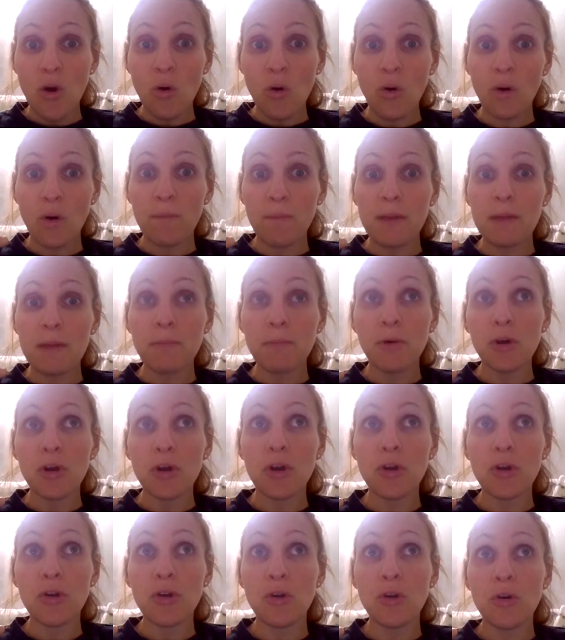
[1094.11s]
or people
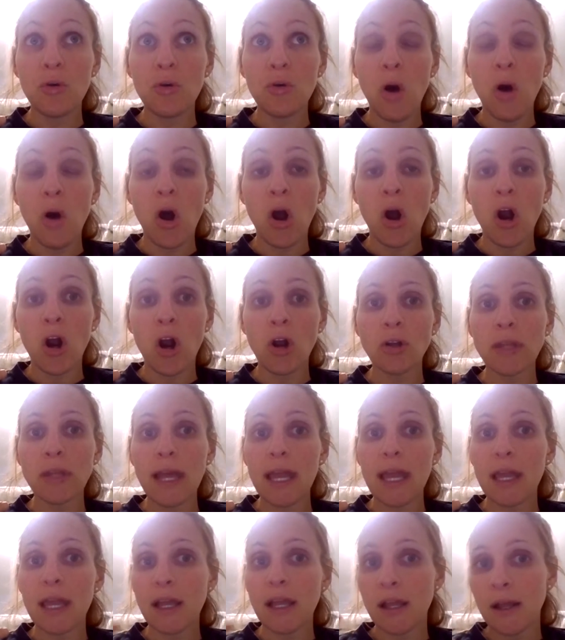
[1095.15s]
who are
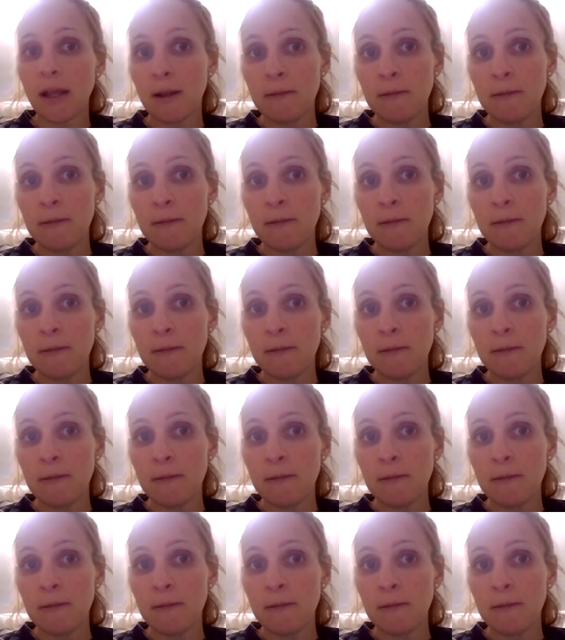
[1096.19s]
like,